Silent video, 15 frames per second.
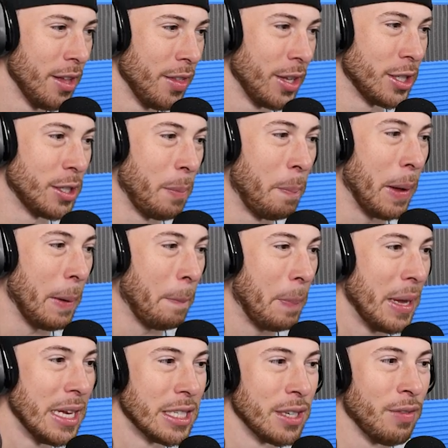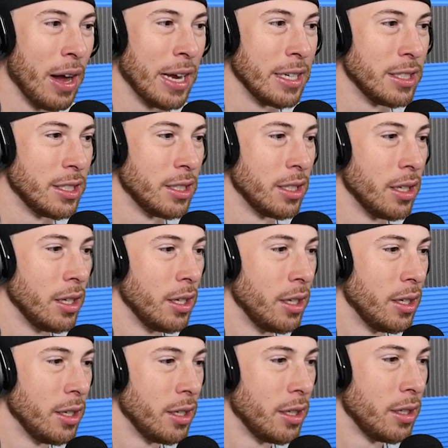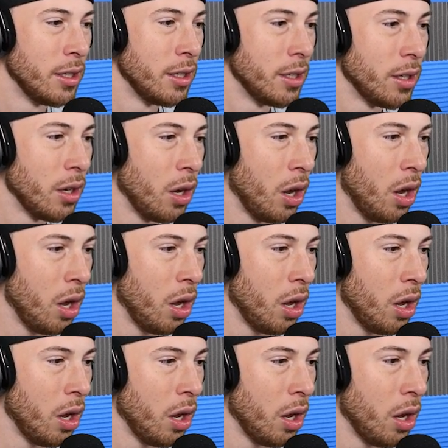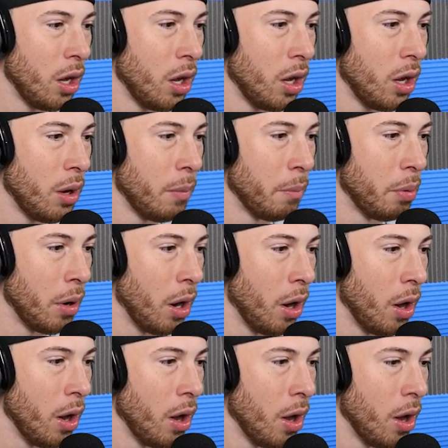This is a big piece of ice. Oh, bruh.